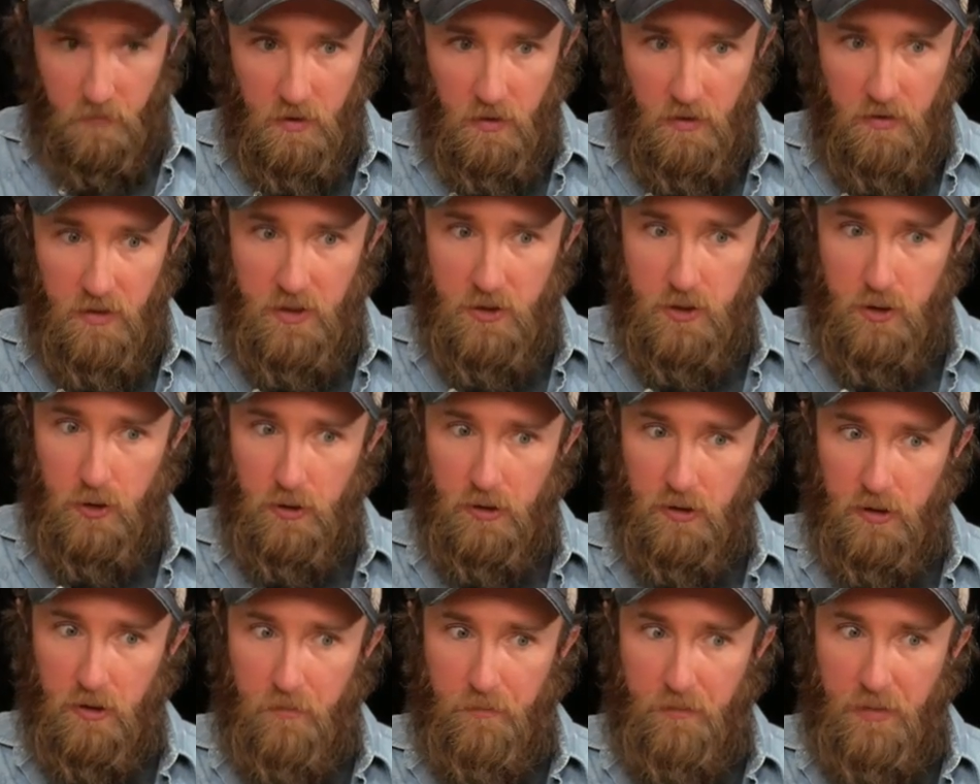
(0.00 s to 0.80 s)
These are
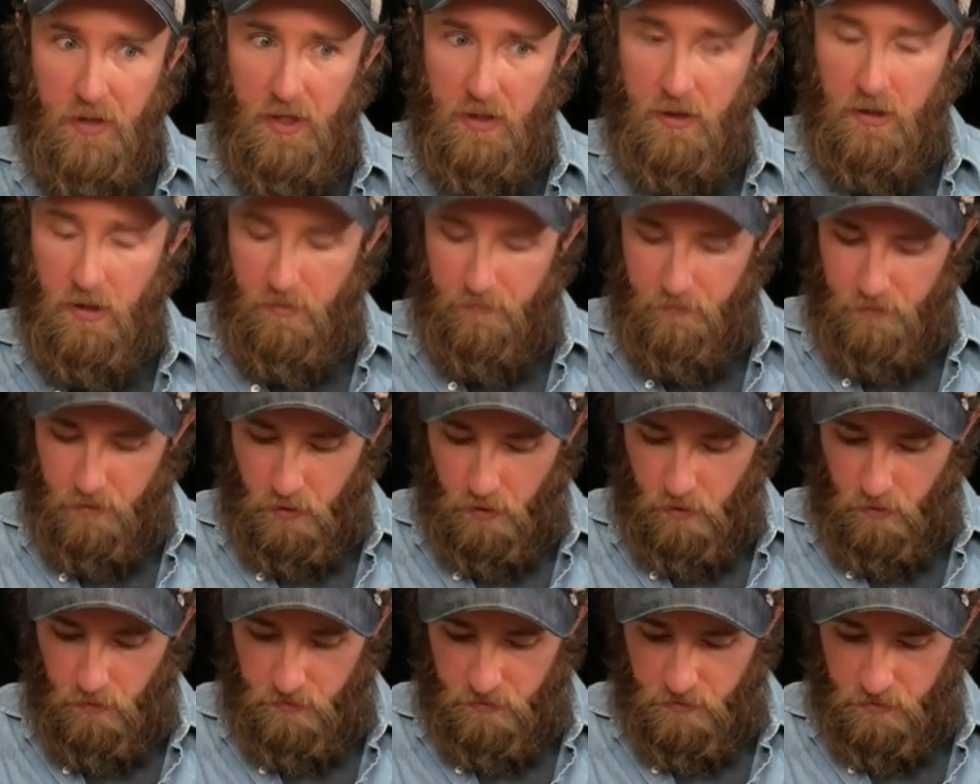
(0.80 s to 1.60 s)
little pickup
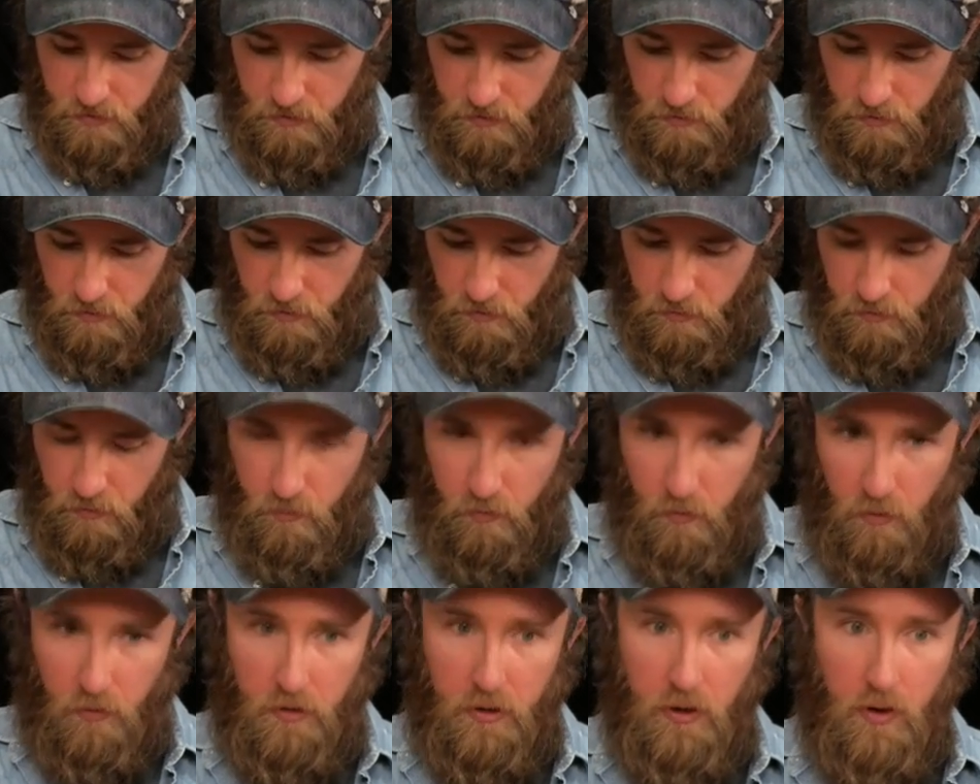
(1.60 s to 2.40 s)
notes.
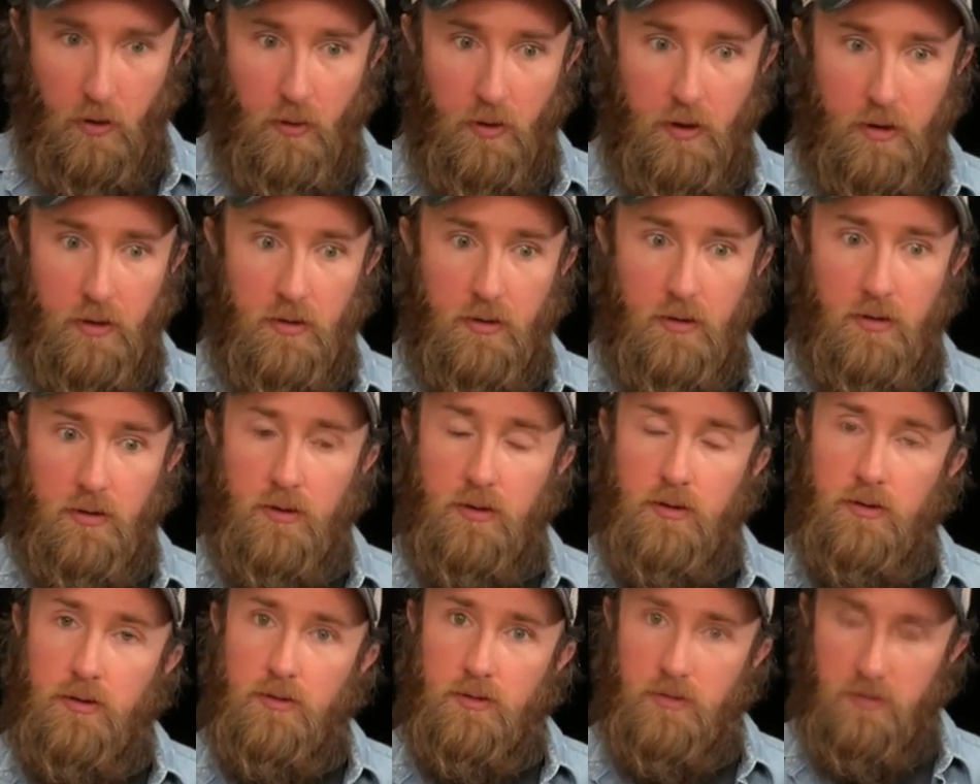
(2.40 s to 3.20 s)
We're going
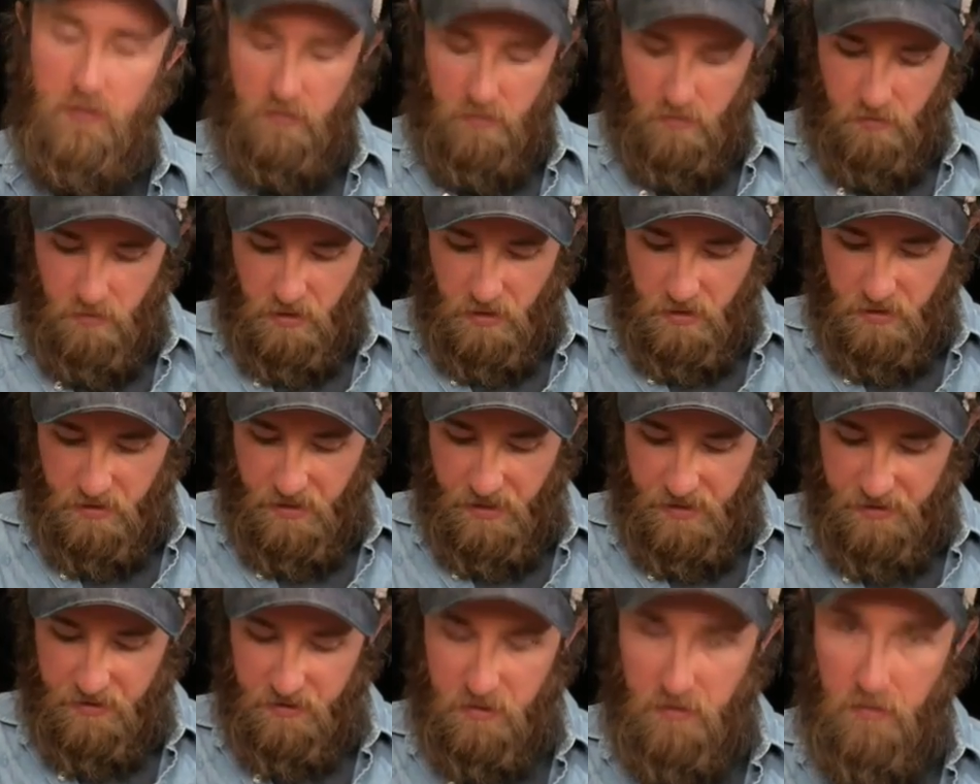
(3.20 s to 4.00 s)

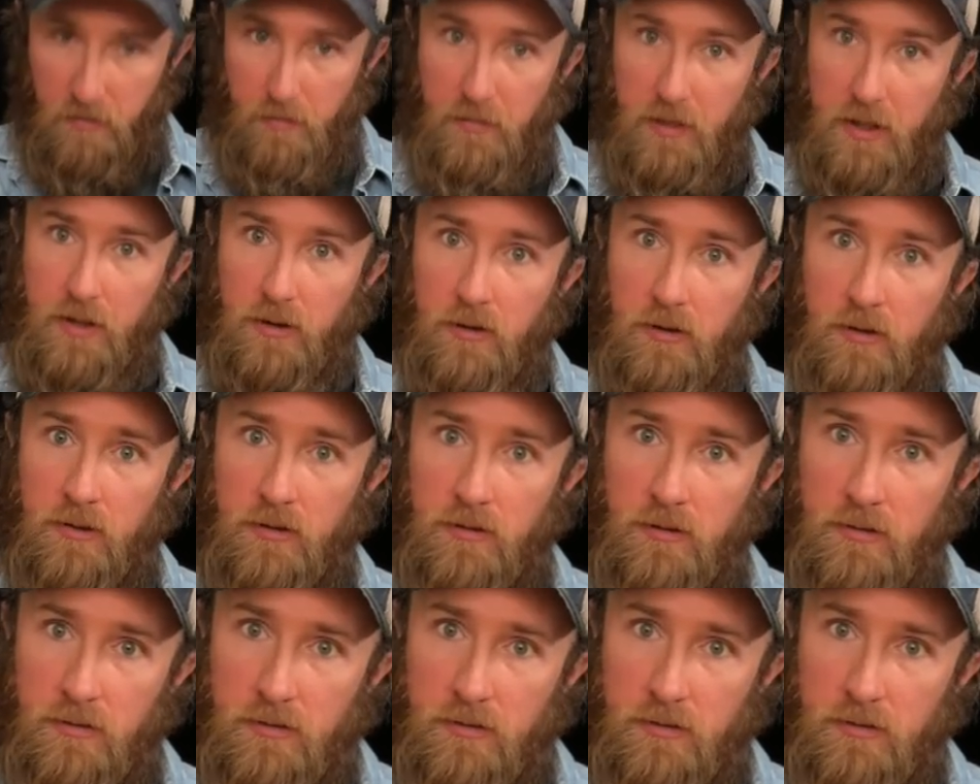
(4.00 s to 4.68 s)
index and middle,